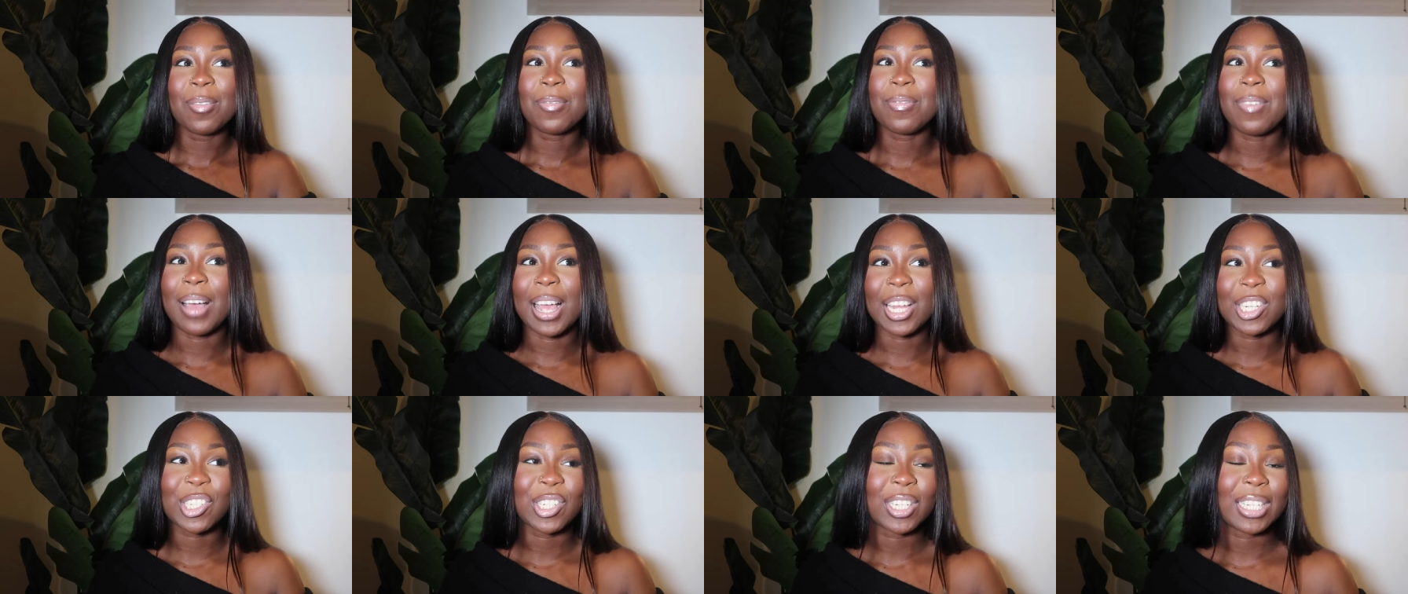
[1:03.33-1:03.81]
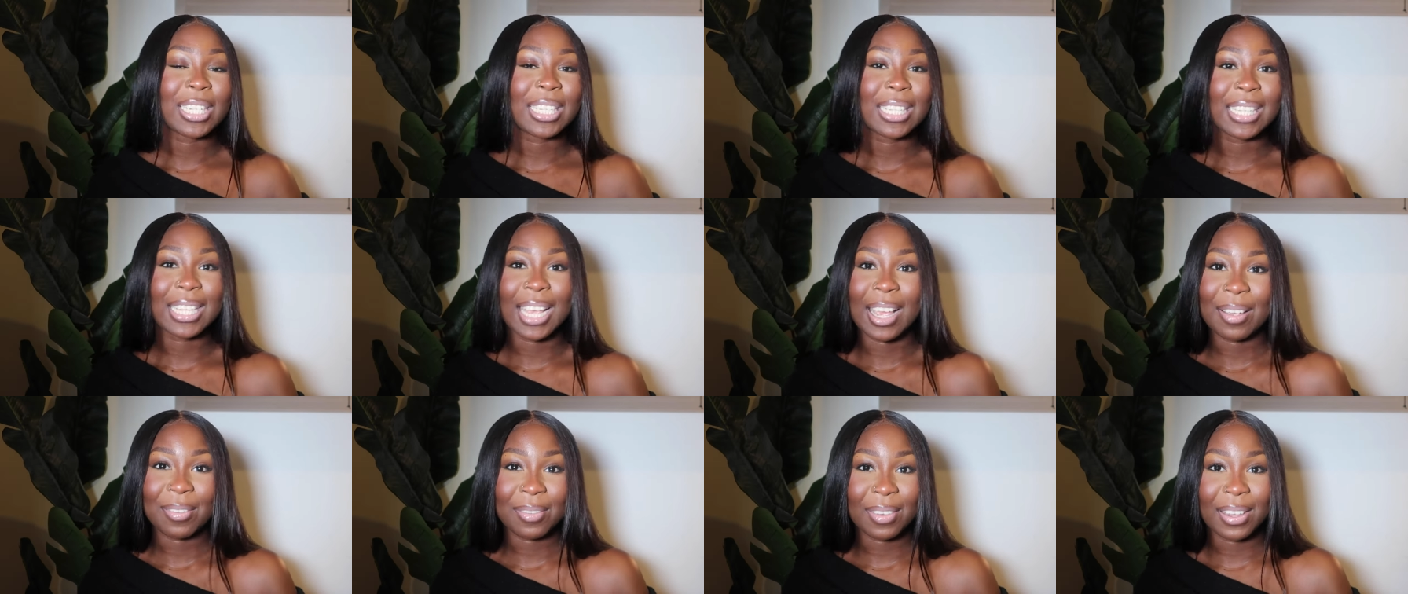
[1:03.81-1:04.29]
fashion
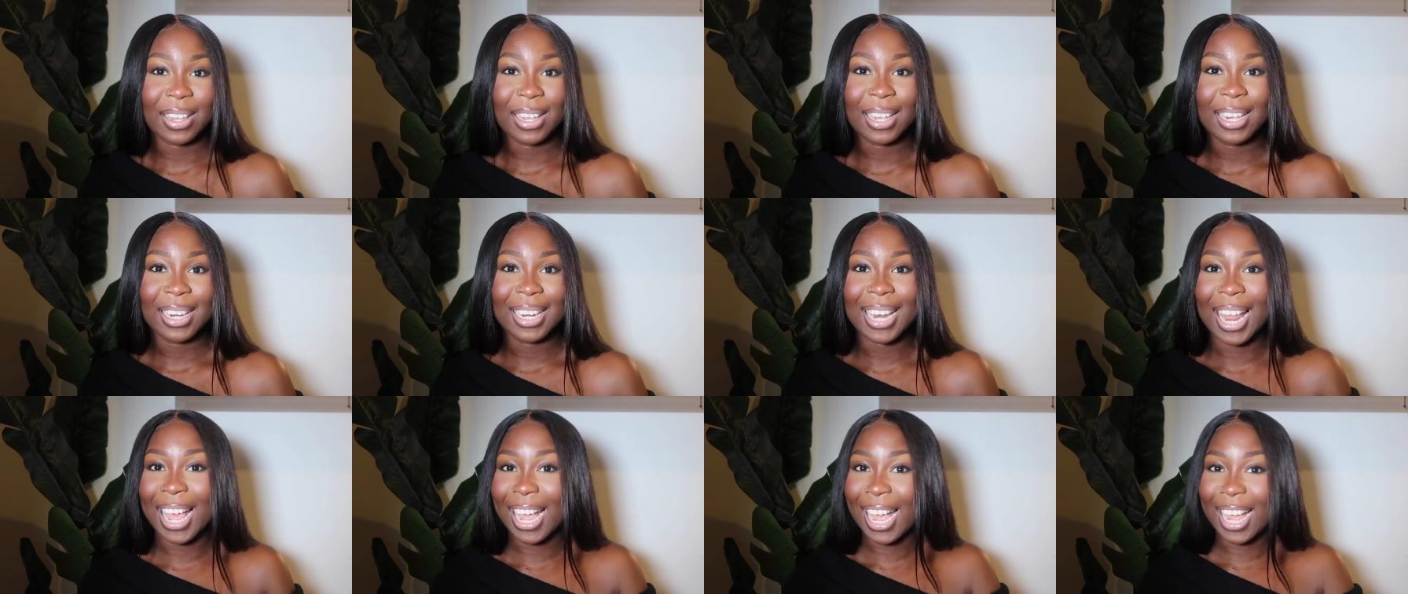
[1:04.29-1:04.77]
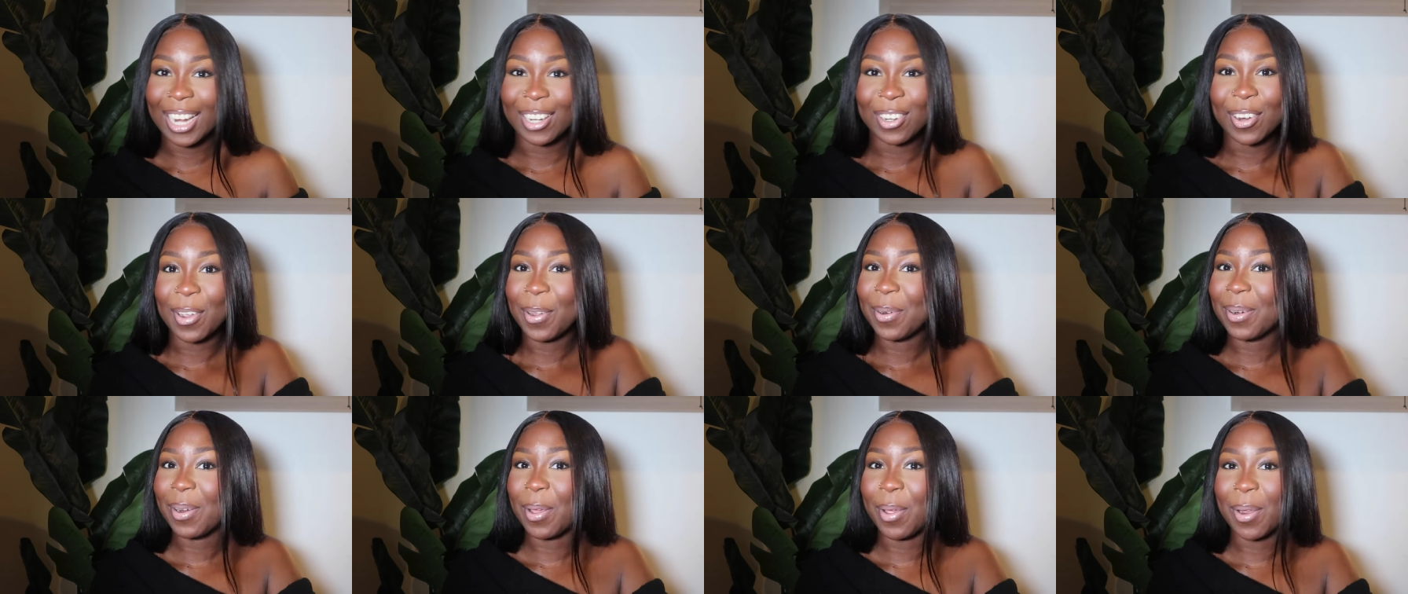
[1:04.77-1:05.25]
savvy, like I
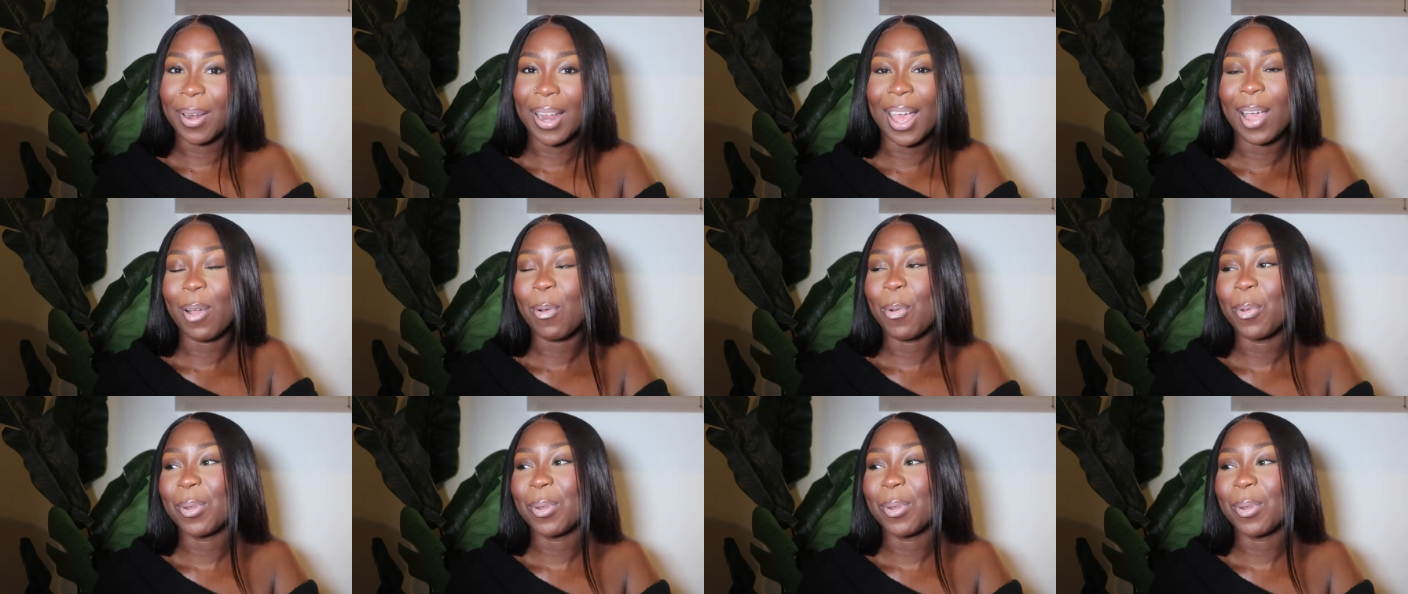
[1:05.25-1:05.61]
don't know like